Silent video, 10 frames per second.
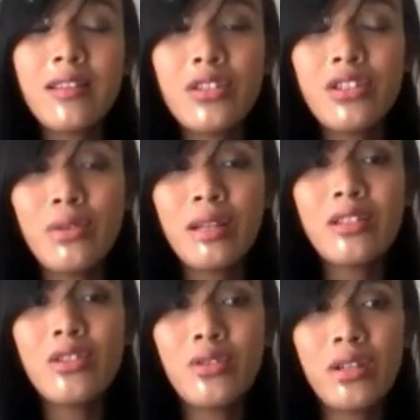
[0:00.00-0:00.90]

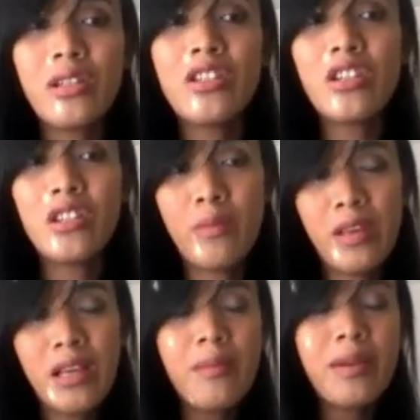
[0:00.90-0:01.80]
student to transition to
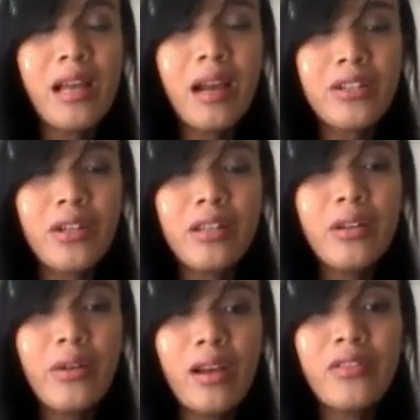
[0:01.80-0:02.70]
become a doctorate
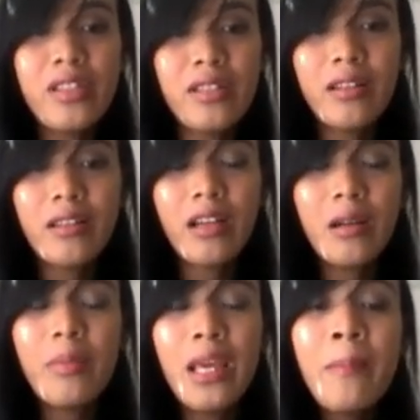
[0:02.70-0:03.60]
degree of physical
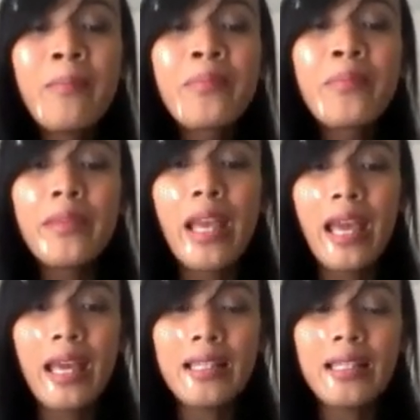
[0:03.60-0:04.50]
therapy.
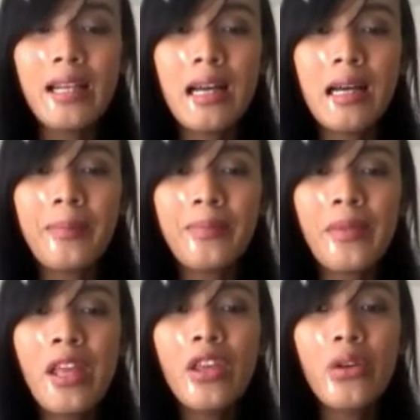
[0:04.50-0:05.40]
And
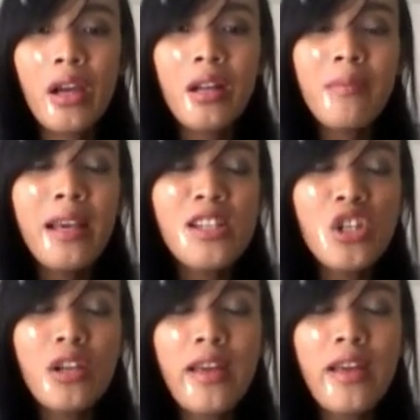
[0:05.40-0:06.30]
you got to make
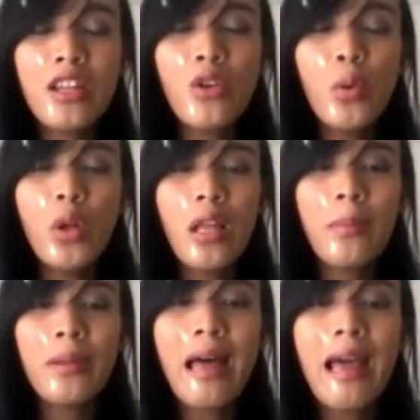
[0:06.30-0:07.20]
sure that you will
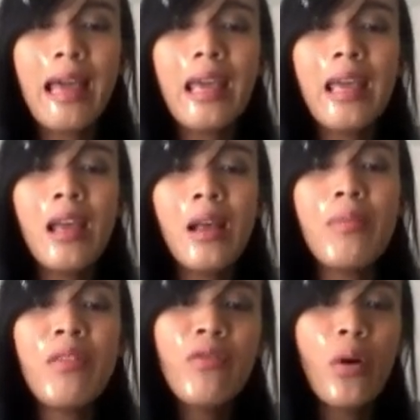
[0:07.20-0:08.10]
apply
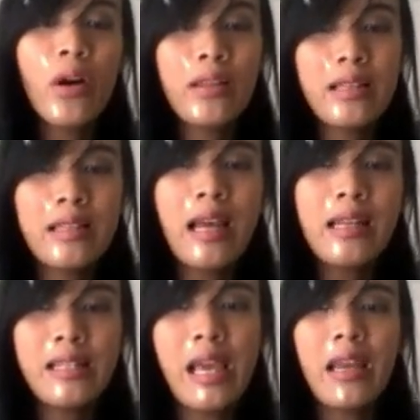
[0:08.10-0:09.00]
before the
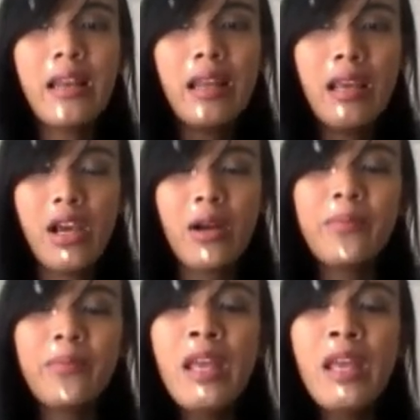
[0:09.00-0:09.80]
set date here.